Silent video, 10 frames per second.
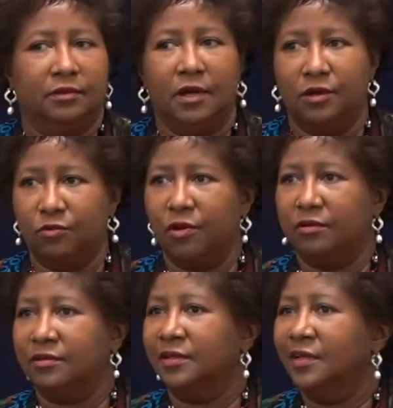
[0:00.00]

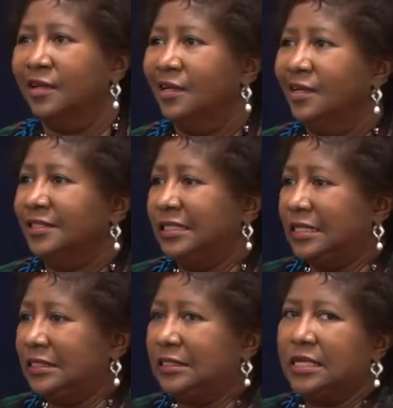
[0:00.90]
unquote, to
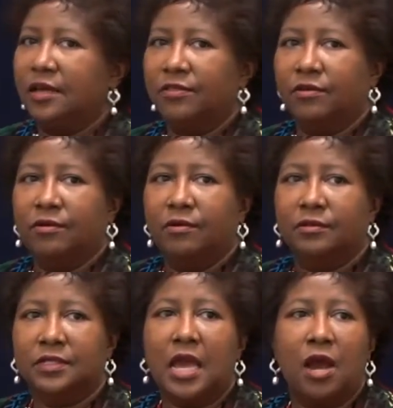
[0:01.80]
get together
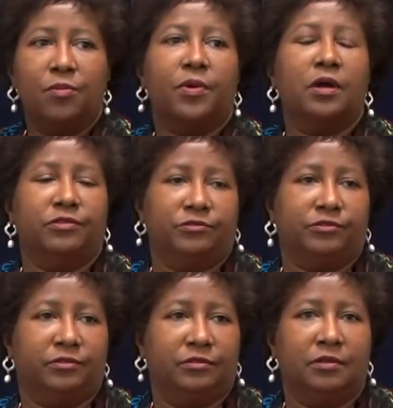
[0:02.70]
to help
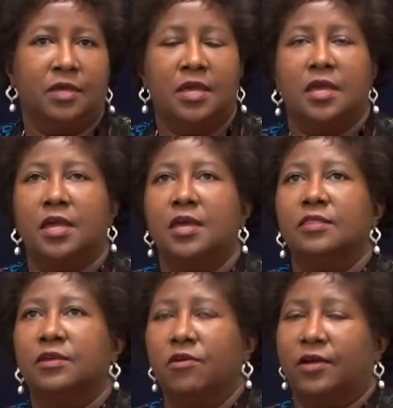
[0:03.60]
others
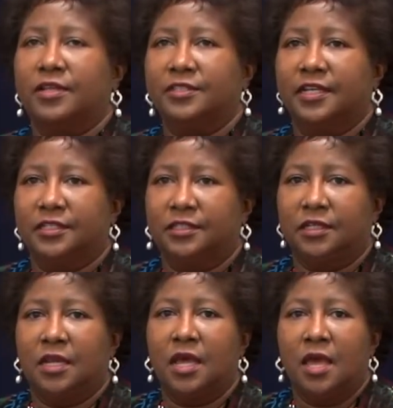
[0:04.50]
in the
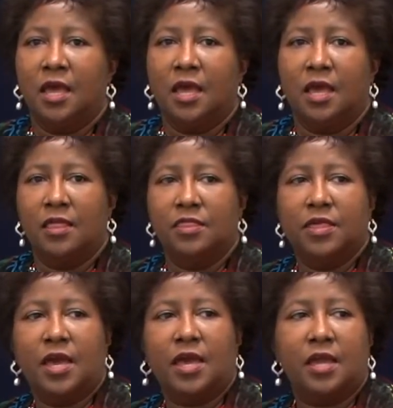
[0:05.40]
organization. And
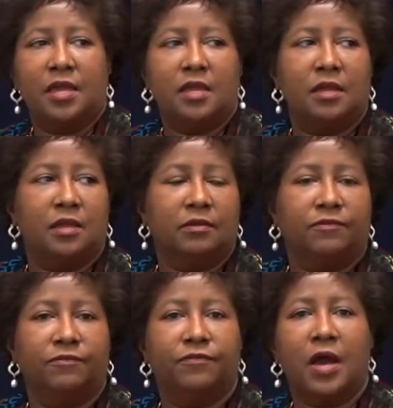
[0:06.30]
they
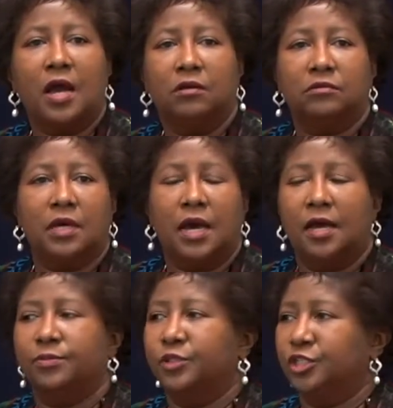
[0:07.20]
found the
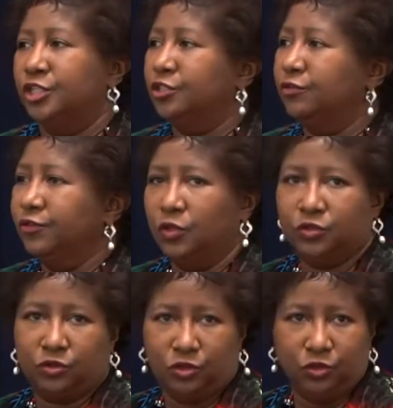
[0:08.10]
high potential
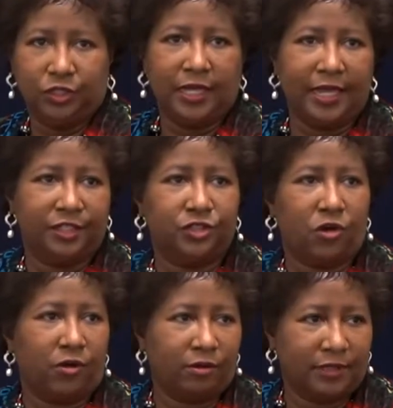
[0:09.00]
folks using
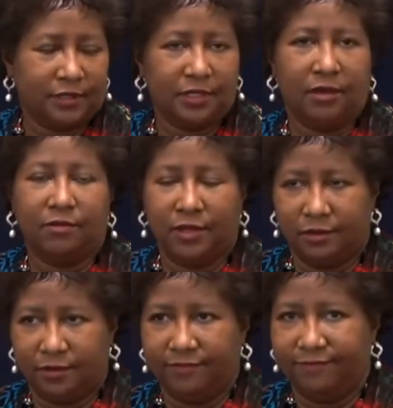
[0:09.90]
HR. That's how
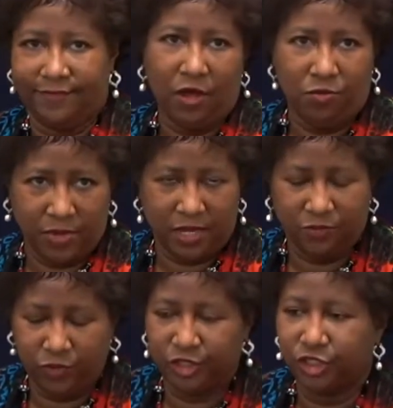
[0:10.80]
they found me
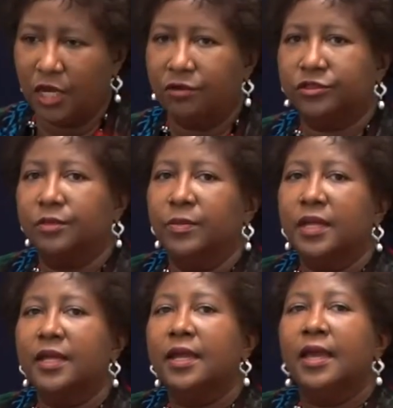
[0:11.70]
and reached out to me.